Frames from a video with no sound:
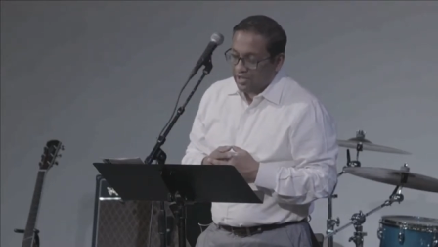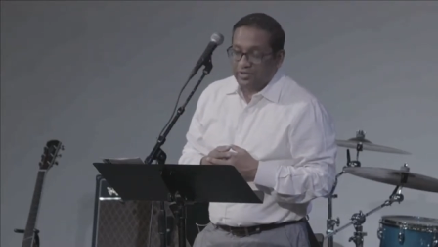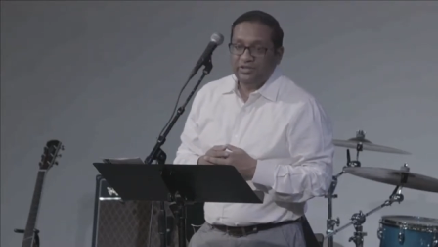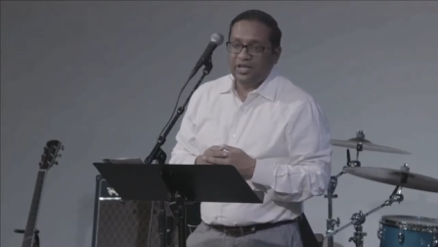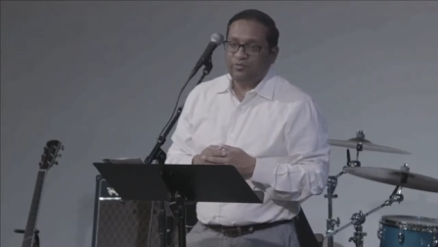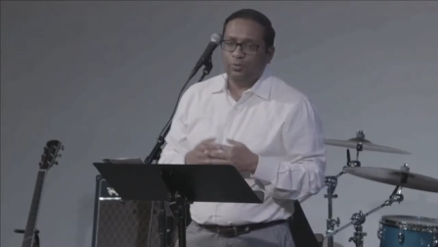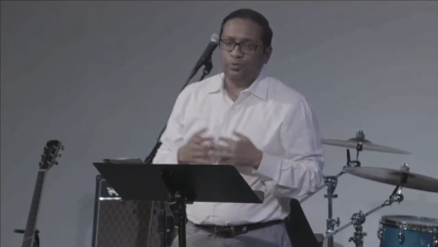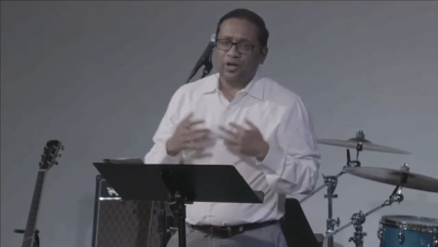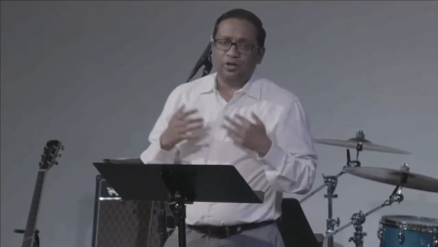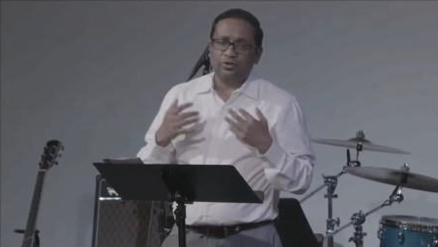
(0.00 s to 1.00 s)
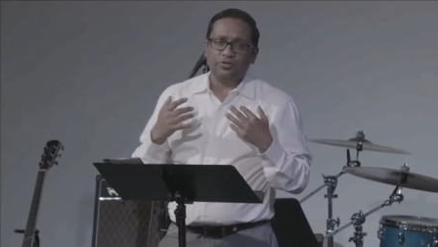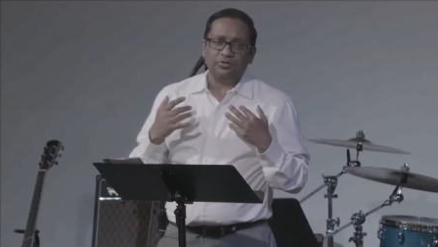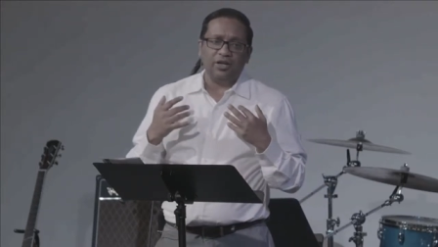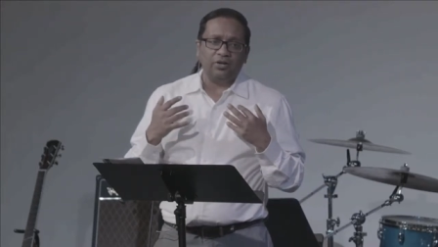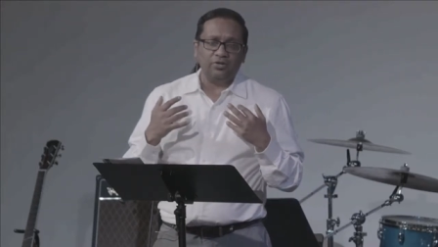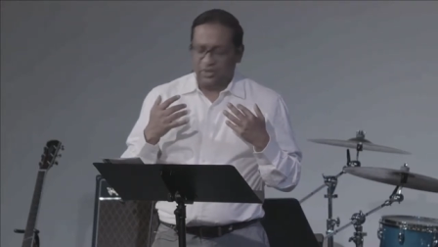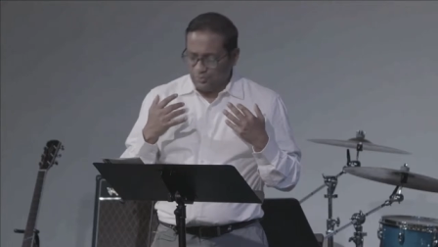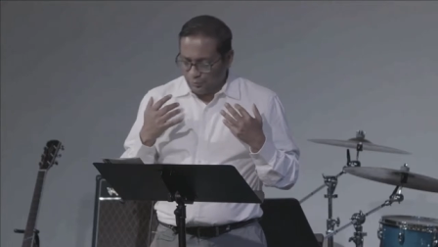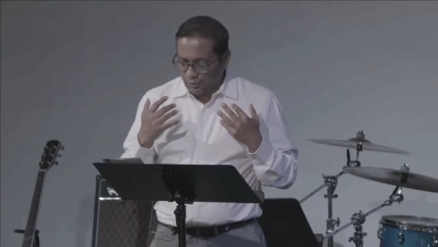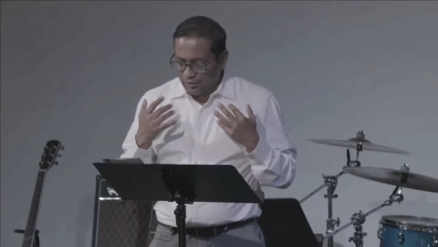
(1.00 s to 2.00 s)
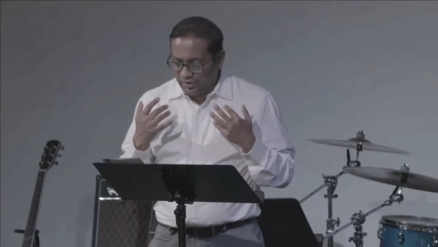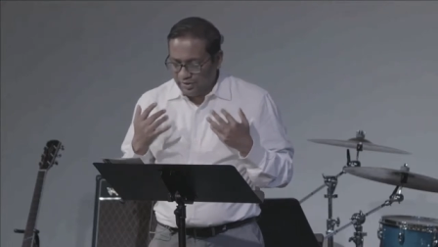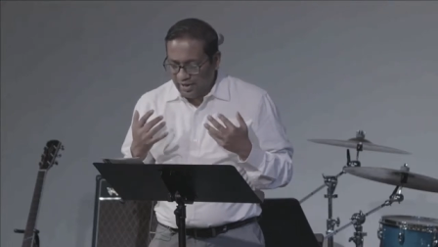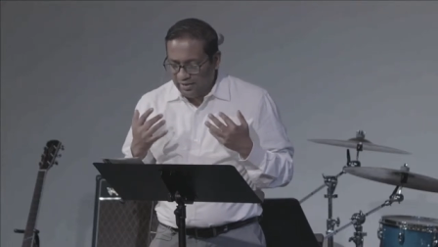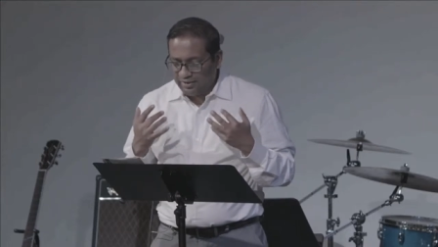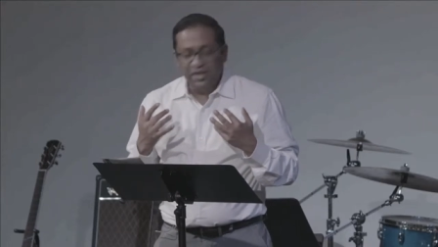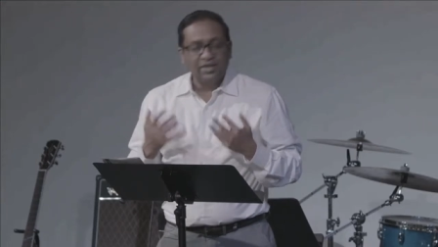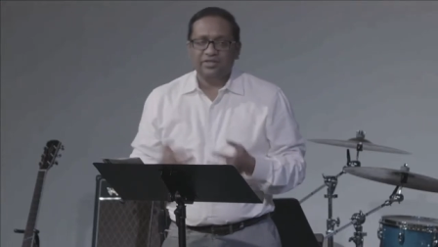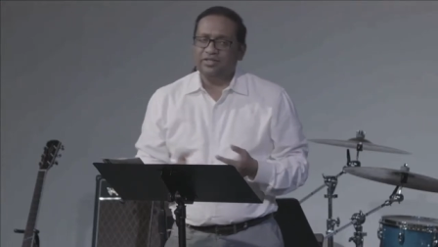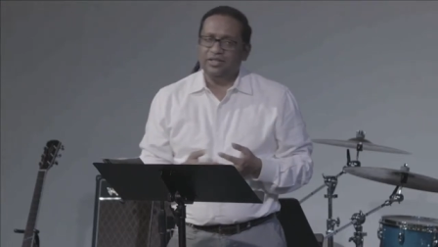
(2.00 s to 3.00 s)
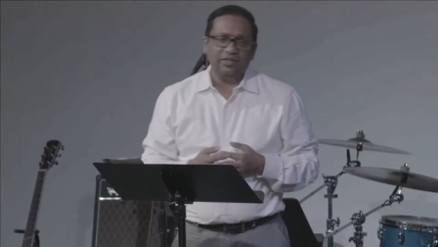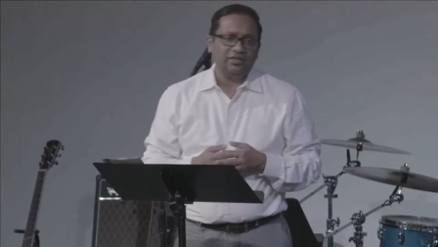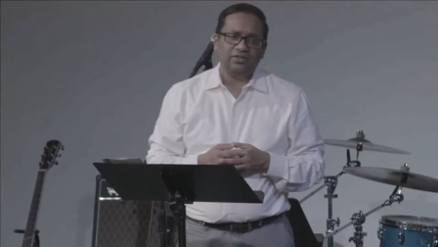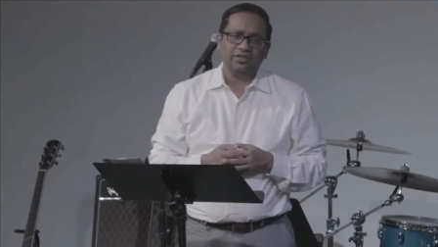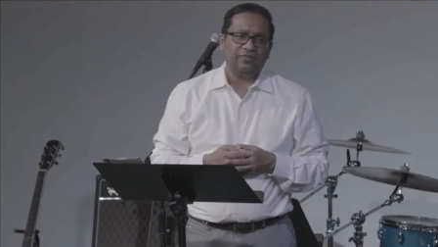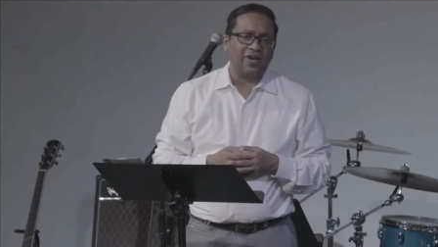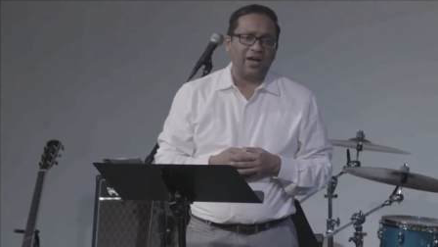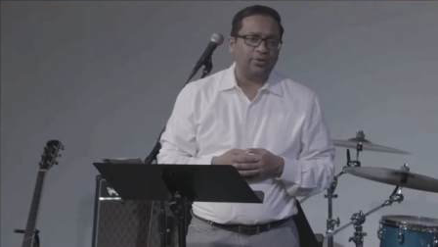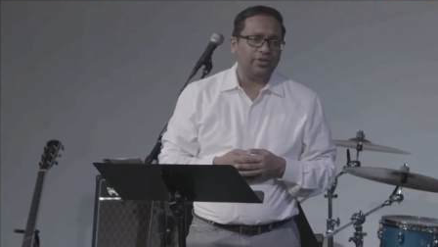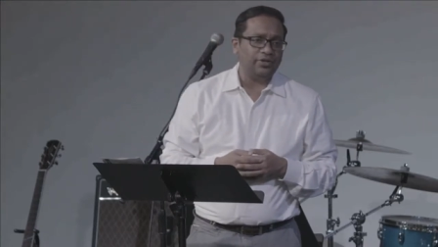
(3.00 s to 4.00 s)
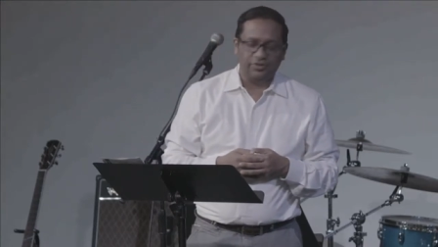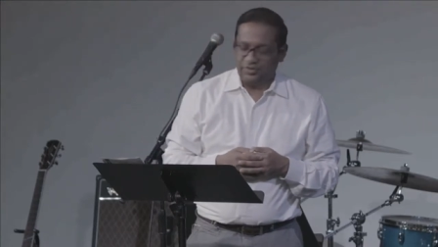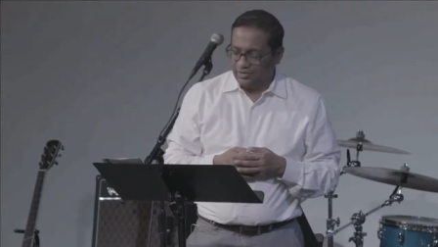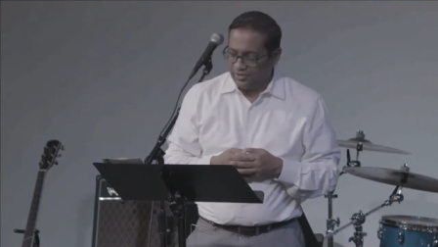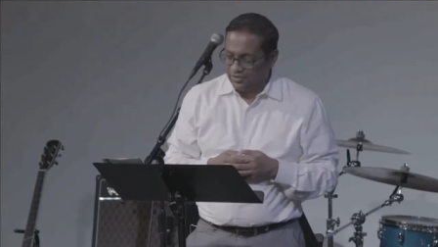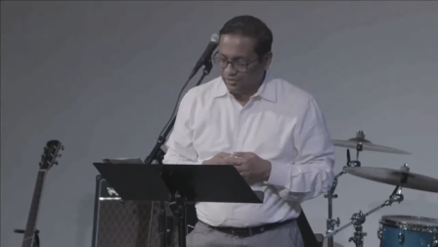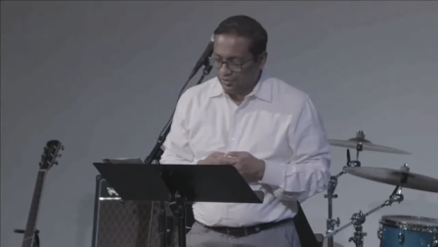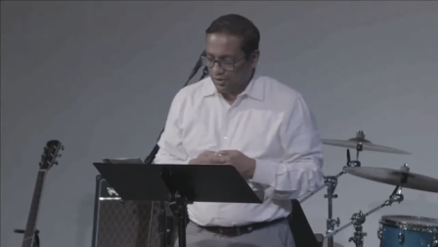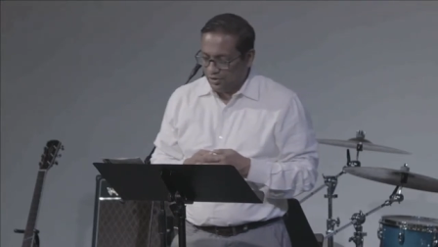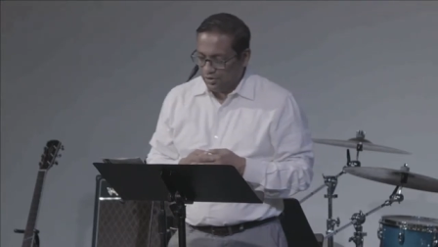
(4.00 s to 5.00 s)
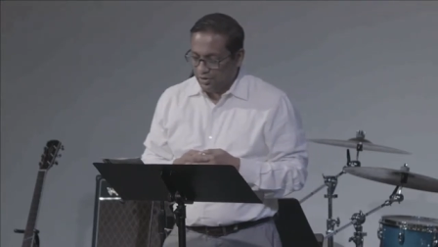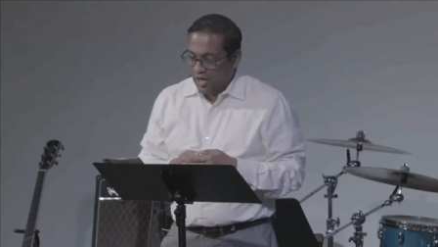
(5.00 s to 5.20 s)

The devil prowls around like a roaring lion, seeking to devour you, to destroy you.